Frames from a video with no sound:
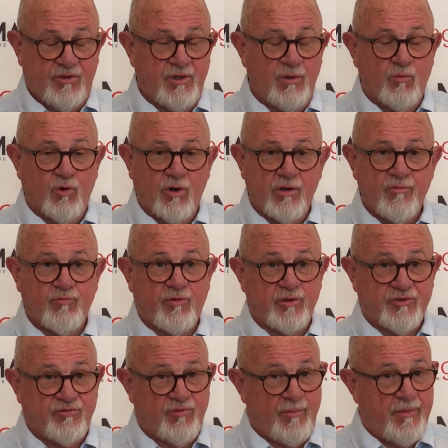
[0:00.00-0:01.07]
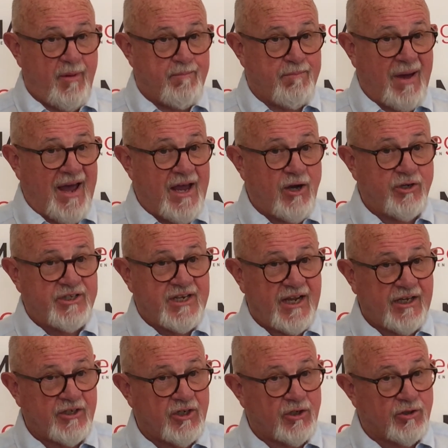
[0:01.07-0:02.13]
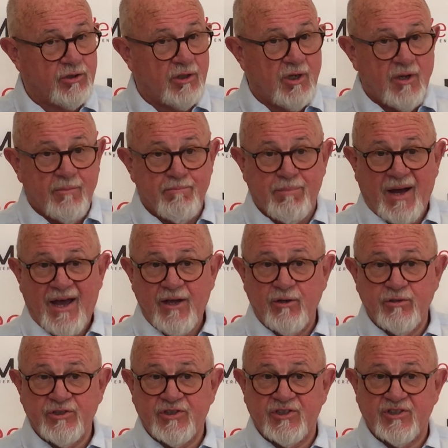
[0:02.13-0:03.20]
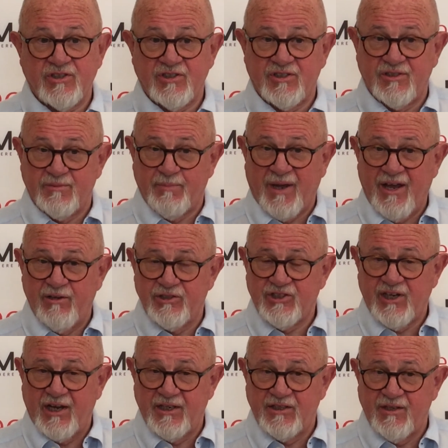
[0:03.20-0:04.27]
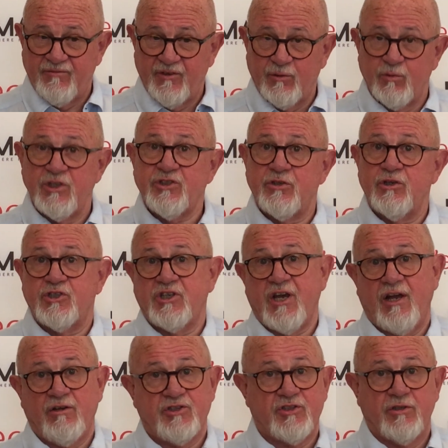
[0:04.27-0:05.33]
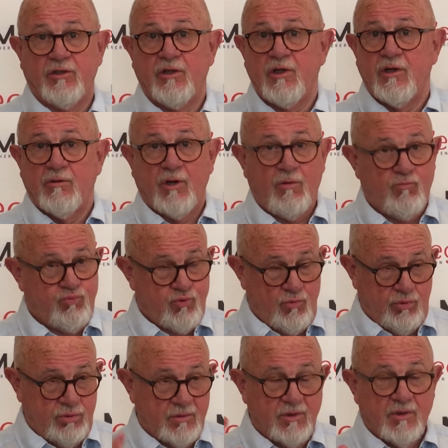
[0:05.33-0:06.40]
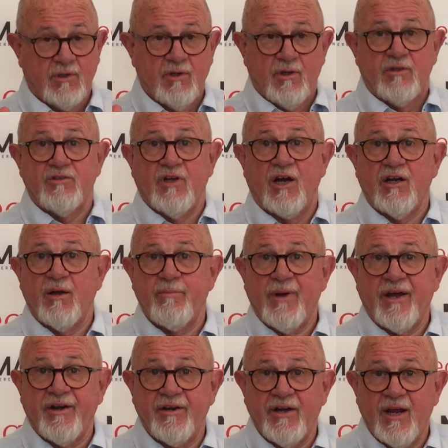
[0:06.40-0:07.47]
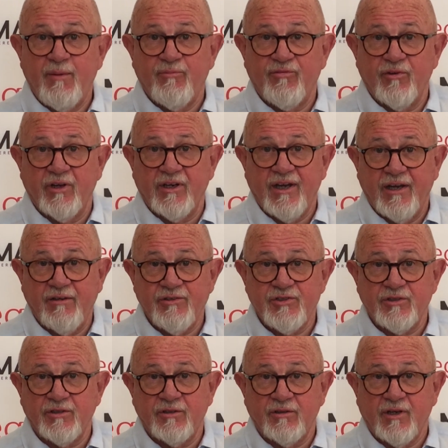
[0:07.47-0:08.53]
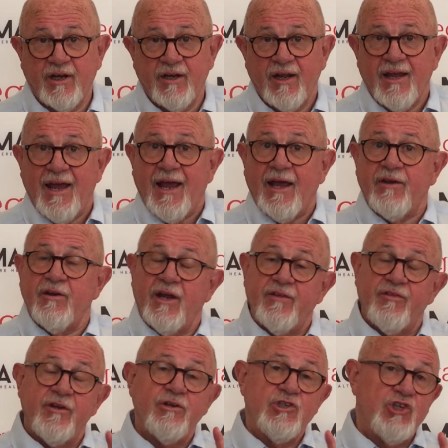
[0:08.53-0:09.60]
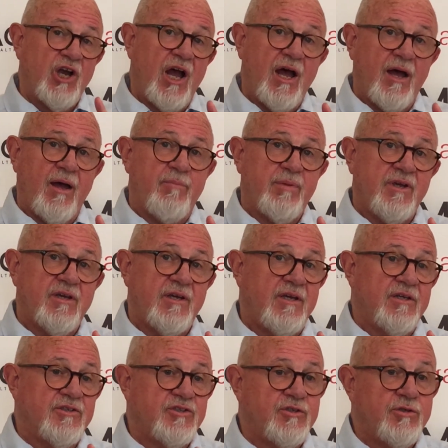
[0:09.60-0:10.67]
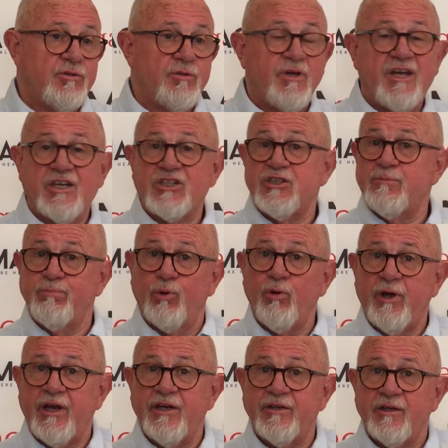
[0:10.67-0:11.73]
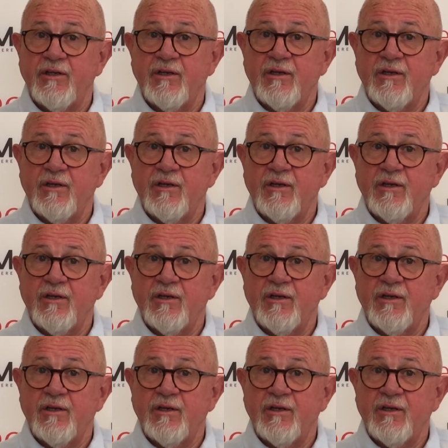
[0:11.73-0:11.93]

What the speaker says: award was from the Bioscientific Research Council. Talk about a name for a council. Right? And their job is to exploit